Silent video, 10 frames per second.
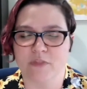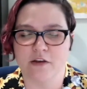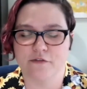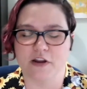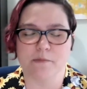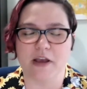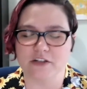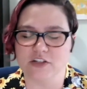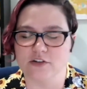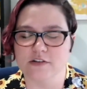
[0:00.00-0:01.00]

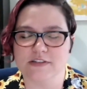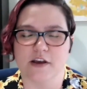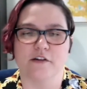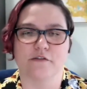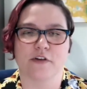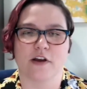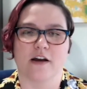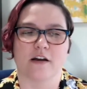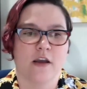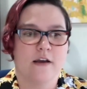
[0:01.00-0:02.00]
fundamentals of
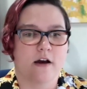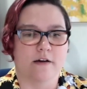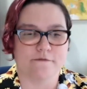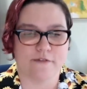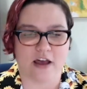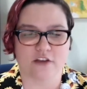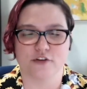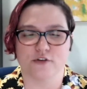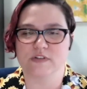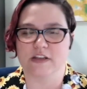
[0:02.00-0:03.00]

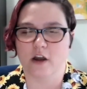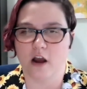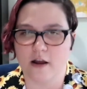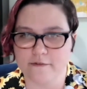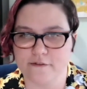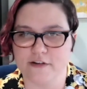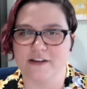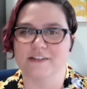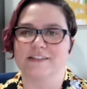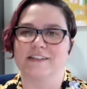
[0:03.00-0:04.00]
values and
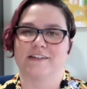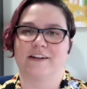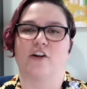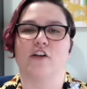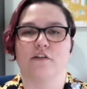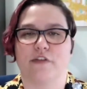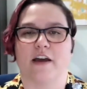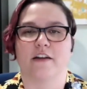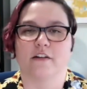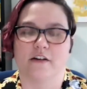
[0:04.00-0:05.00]
confidence and all of
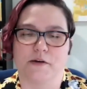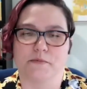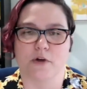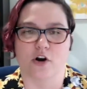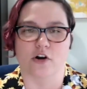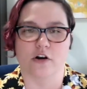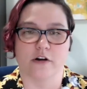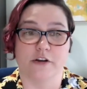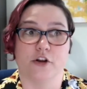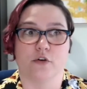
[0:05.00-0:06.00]
that are,
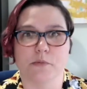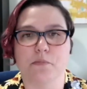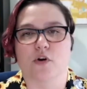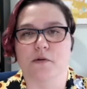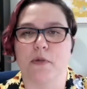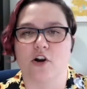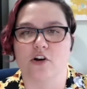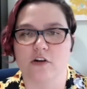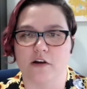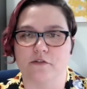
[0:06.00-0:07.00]
an important
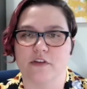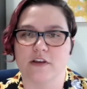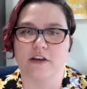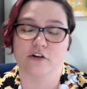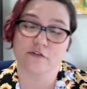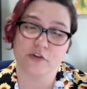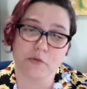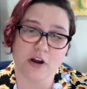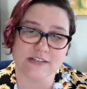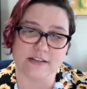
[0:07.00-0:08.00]
part of the interview
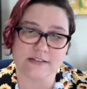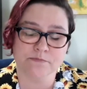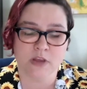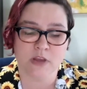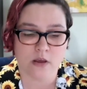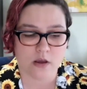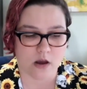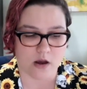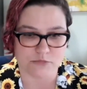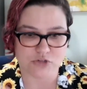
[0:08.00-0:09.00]
process.
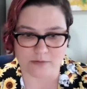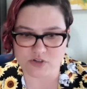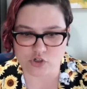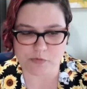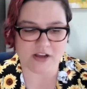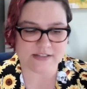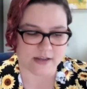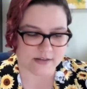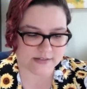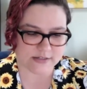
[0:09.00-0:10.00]
Job search
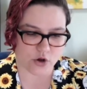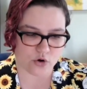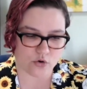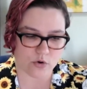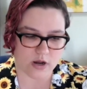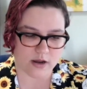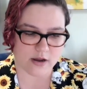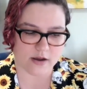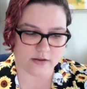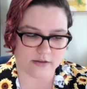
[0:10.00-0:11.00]
process. So
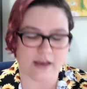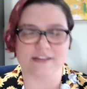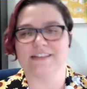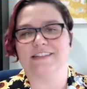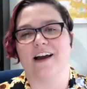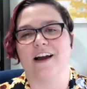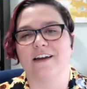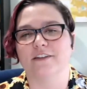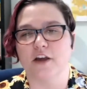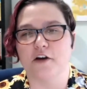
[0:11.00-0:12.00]
yes,
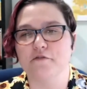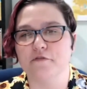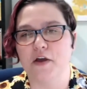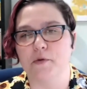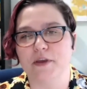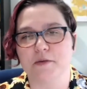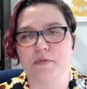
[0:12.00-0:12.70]
I love helping